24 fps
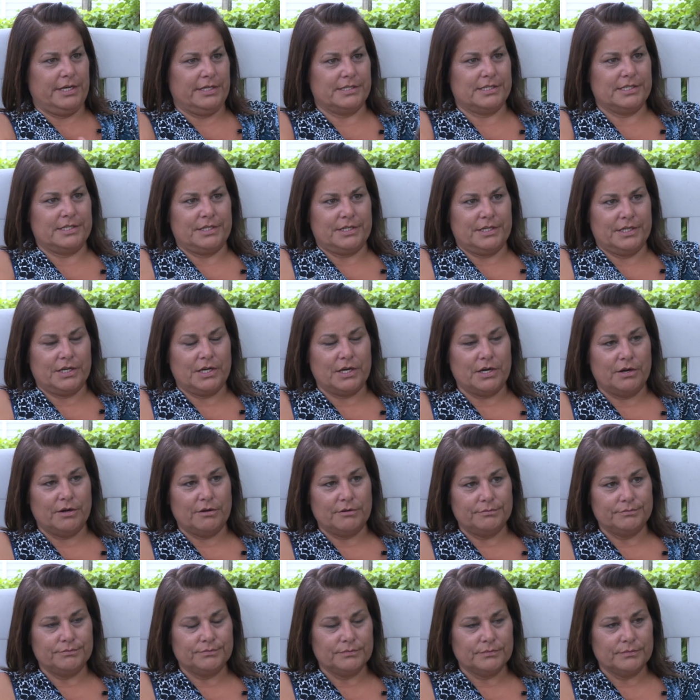it's going to
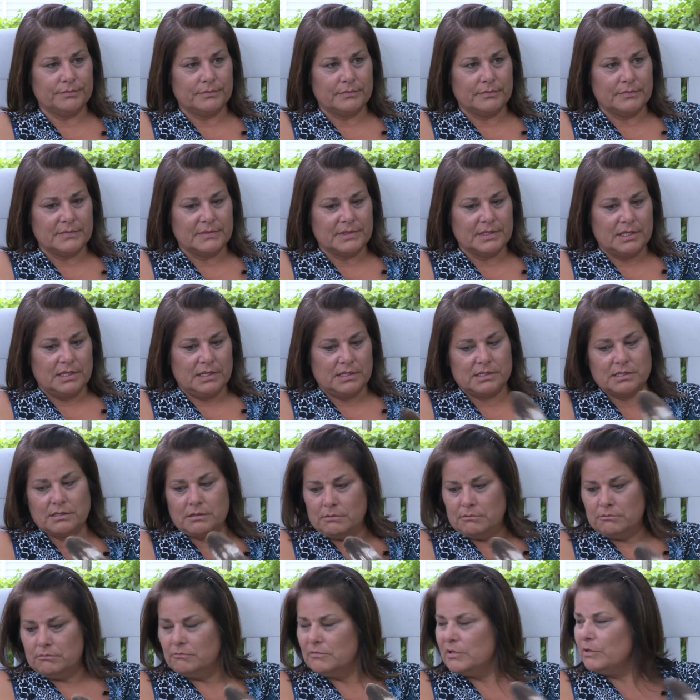go.
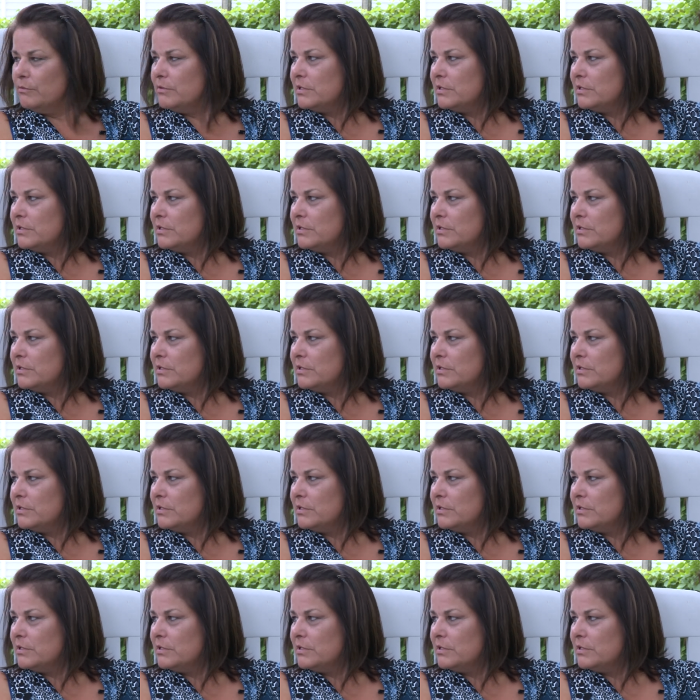So what